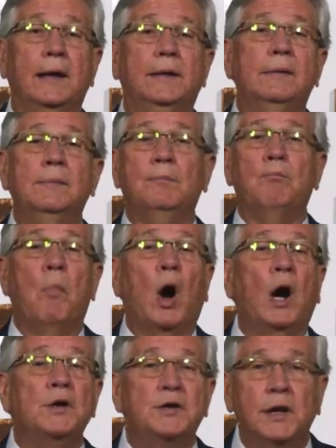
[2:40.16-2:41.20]

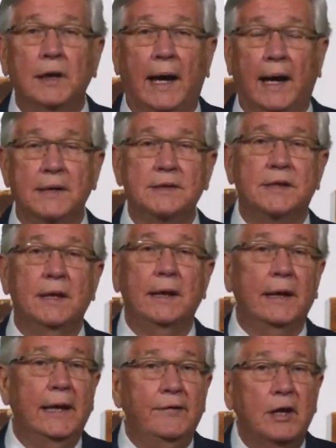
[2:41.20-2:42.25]
marginalized
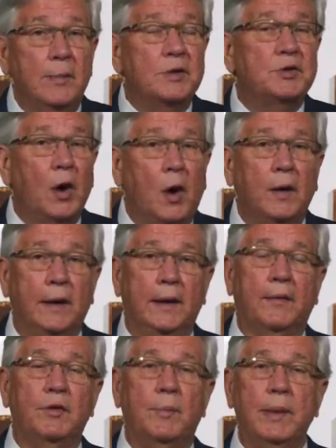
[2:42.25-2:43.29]
even a majority
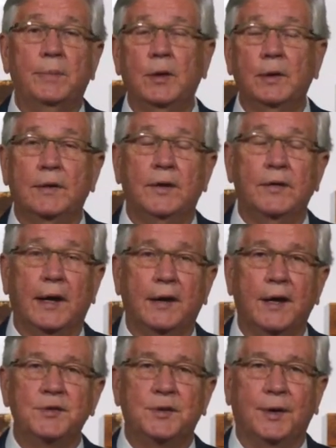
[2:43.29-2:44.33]
of the people who lived in that
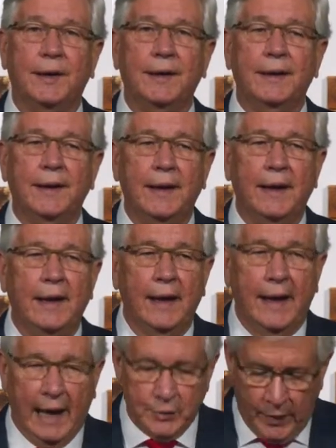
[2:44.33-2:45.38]
country.
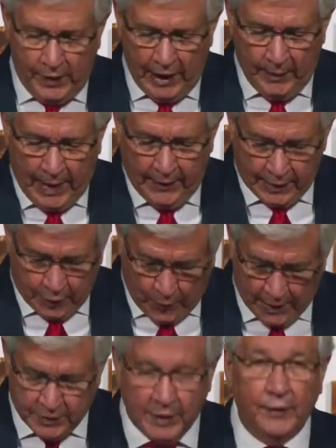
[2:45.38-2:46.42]
As we think about this
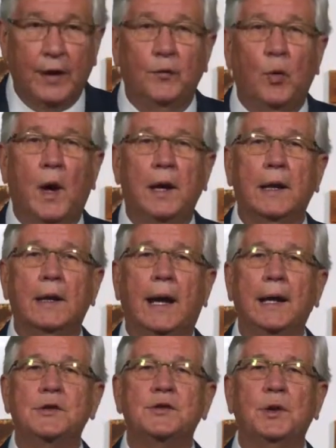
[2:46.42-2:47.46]
question of what
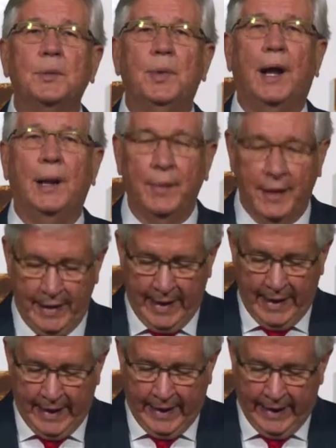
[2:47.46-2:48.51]
lights your bulb,
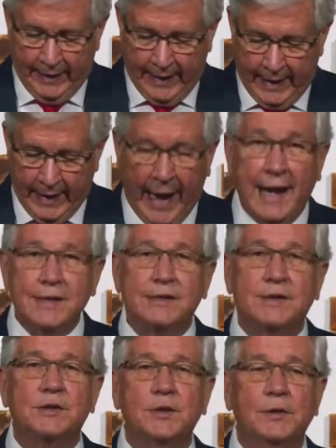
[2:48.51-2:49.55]
he asked
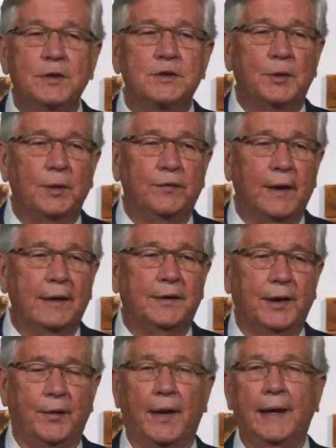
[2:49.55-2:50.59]
the students to reflect
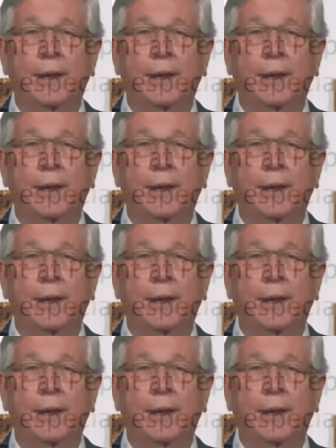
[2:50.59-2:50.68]
on that, and